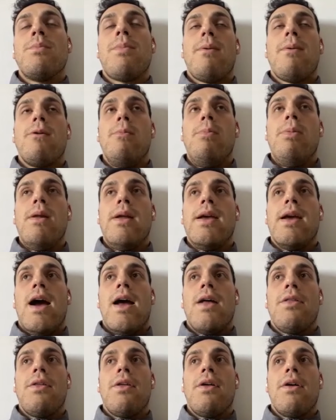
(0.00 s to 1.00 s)
probably
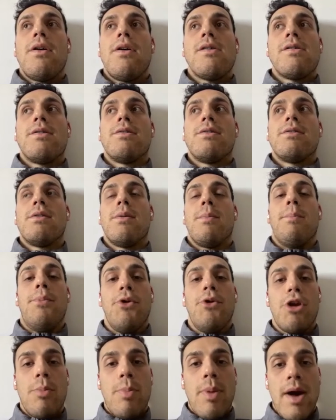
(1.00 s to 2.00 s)
either
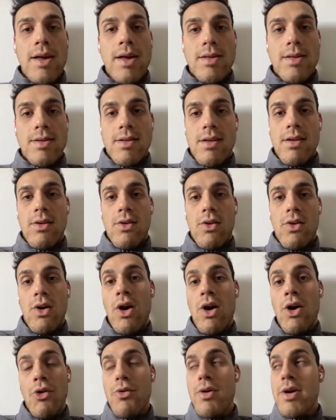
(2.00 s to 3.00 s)
Budapest,
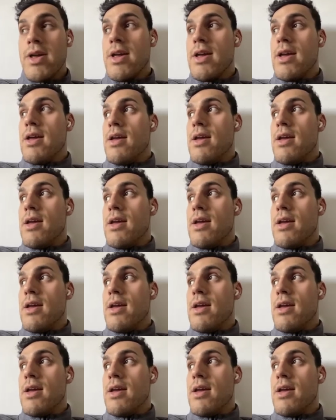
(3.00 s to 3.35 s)
Hungary.